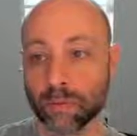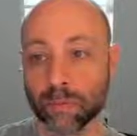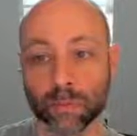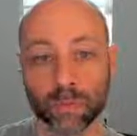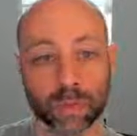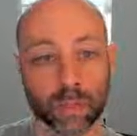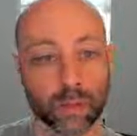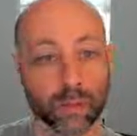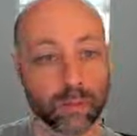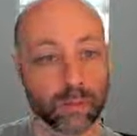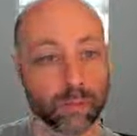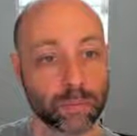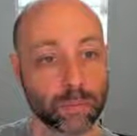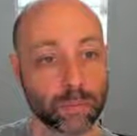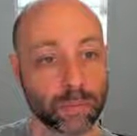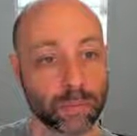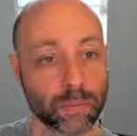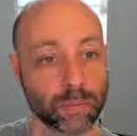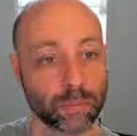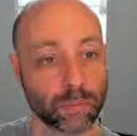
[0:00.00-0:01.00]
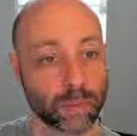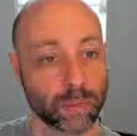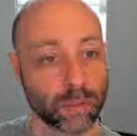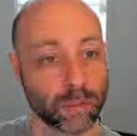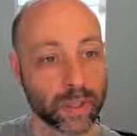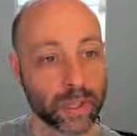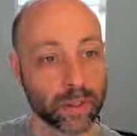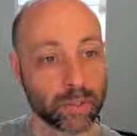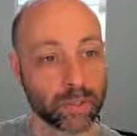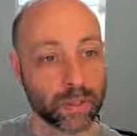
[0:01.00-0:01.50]
But for the
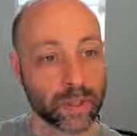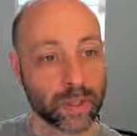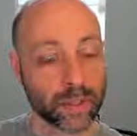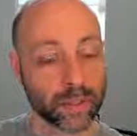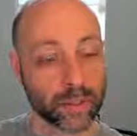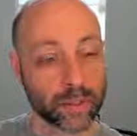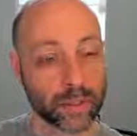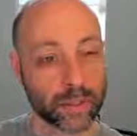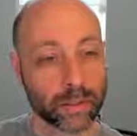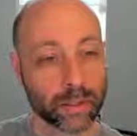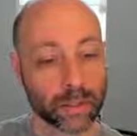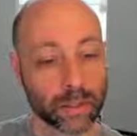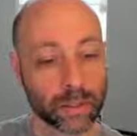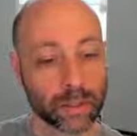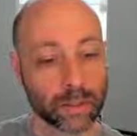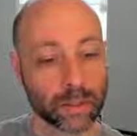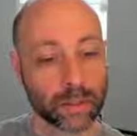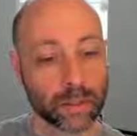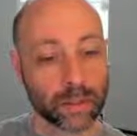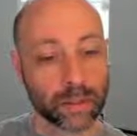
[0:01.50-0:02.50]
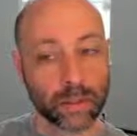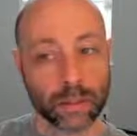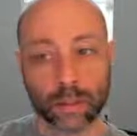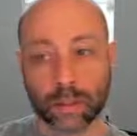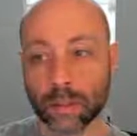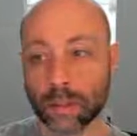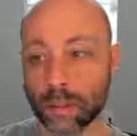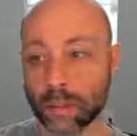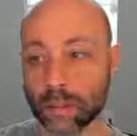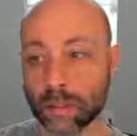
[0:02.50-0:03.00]
time being, let's just
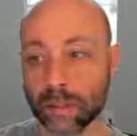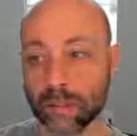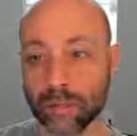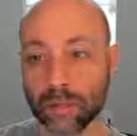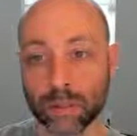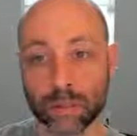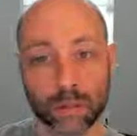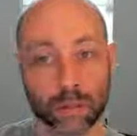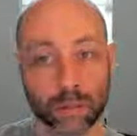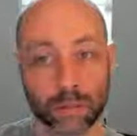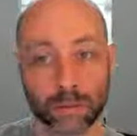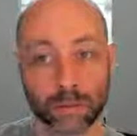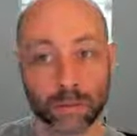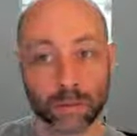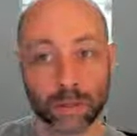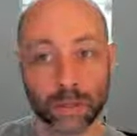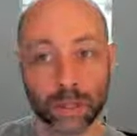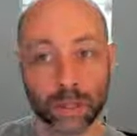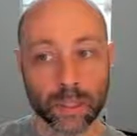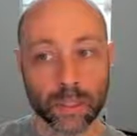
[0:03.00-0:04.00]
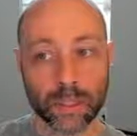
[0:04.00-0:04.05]
leave it alone